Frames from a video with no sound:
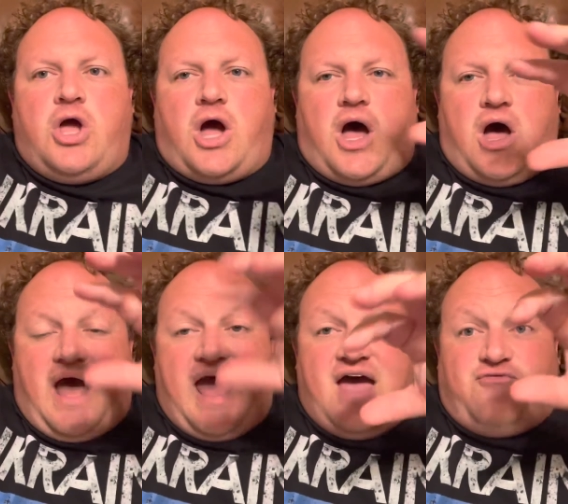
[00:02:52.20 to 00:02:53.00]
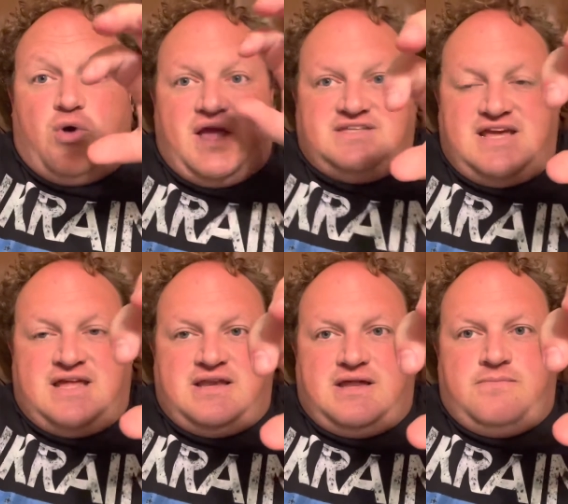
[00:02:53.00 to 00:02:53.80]
halfway
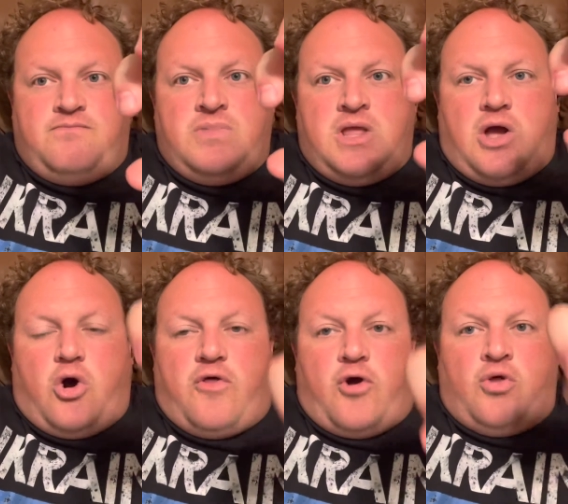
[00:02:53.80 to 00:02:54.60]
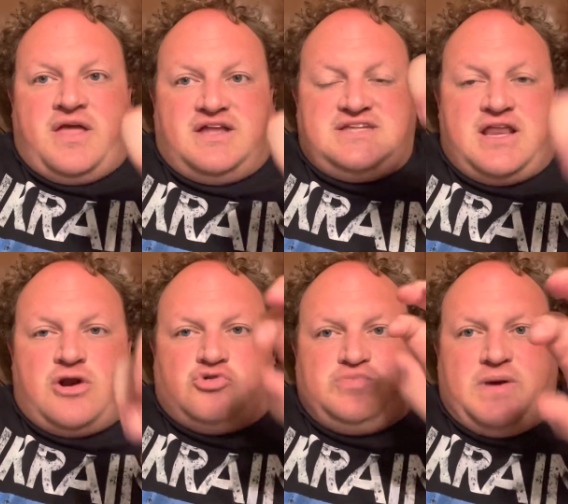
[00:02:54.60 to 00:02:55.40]
attended, or they're only attended
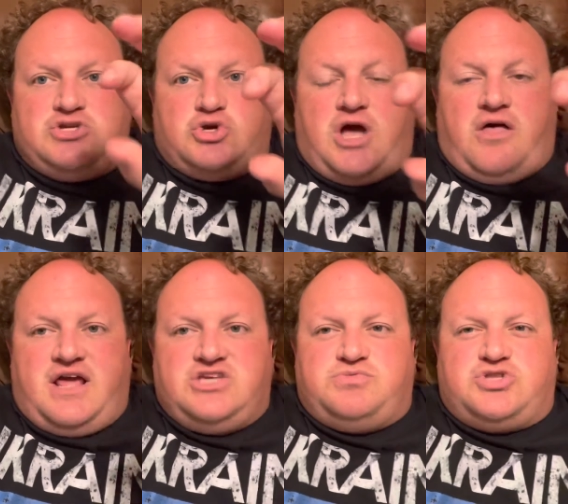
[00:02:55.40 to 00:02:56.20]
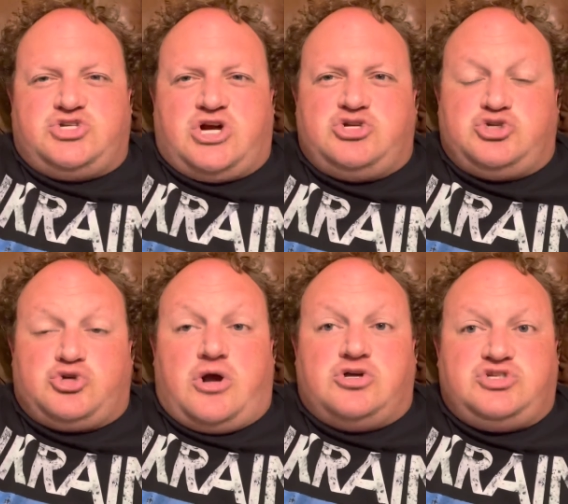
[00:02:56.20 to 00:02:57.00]
on special holidays, but the churches
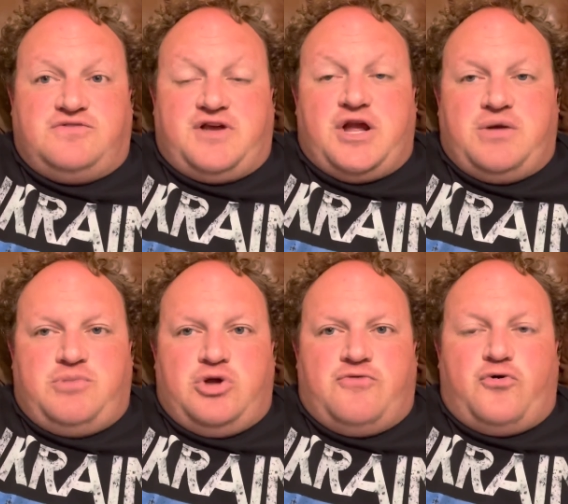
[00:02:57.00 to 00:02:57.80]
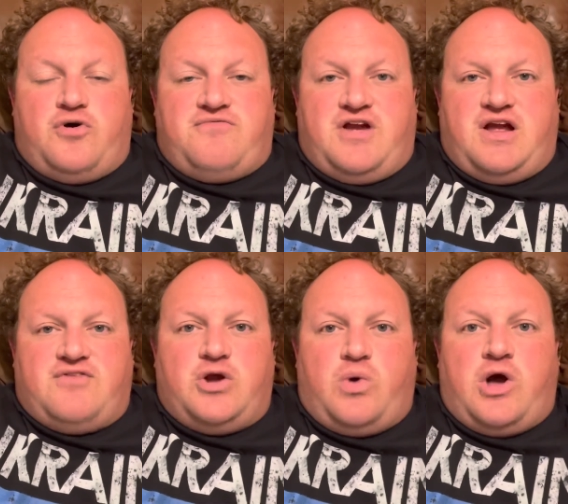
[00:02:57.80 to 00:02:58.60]
are also very beautiful and very,
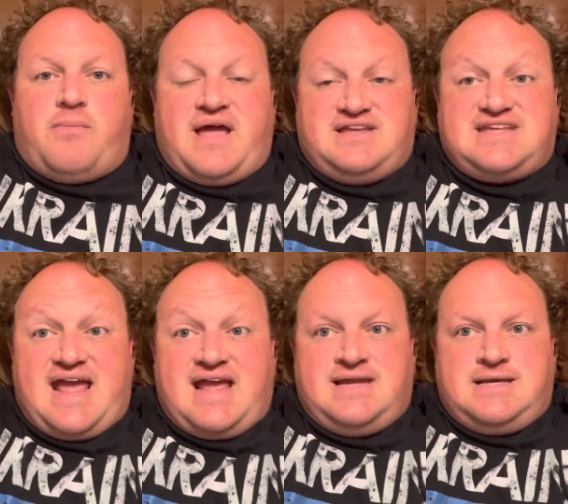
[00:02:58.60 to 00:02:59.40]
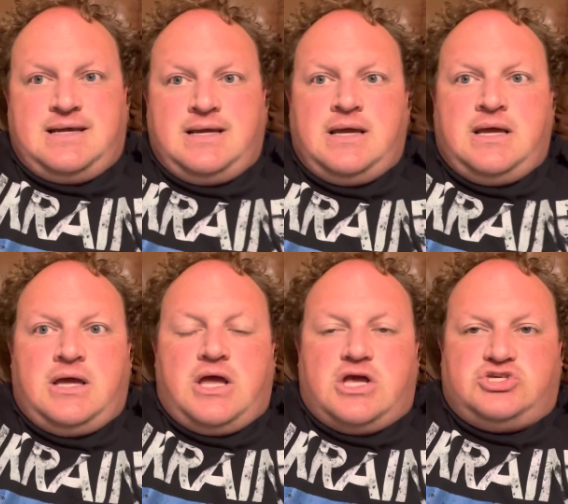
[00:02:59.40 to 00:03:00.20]
very well maintained.
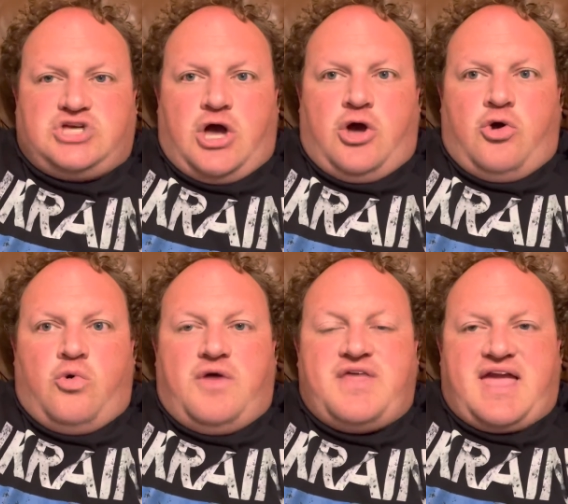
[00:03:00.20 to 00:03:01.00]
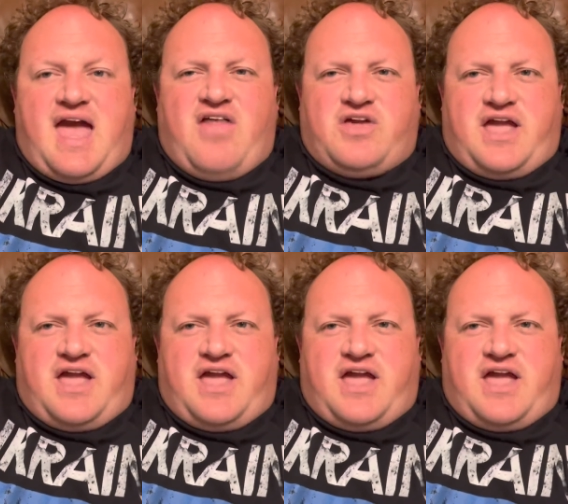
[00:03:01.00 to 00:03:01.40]
So the Catholic